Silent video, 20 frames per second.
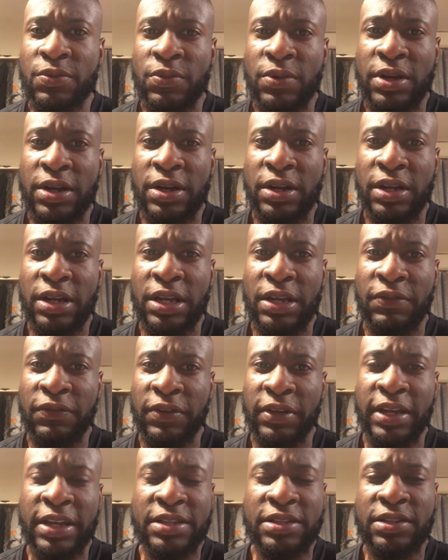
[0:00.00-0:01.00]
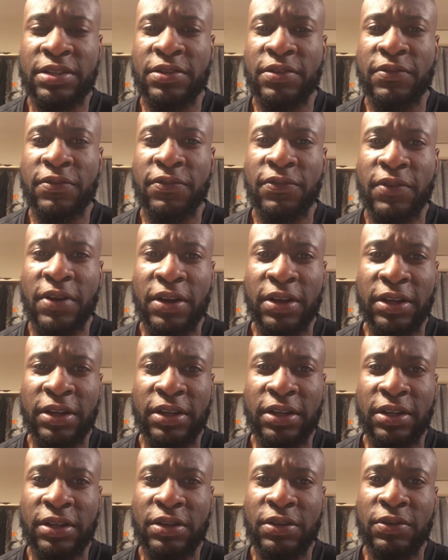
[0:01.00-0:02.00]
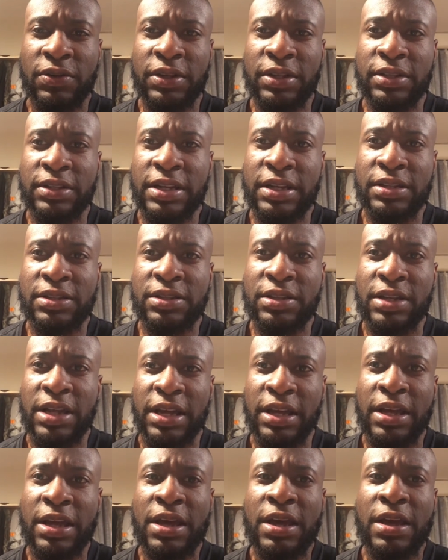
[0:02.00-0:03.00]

where if he gets into a funk, you know, he tends to, like,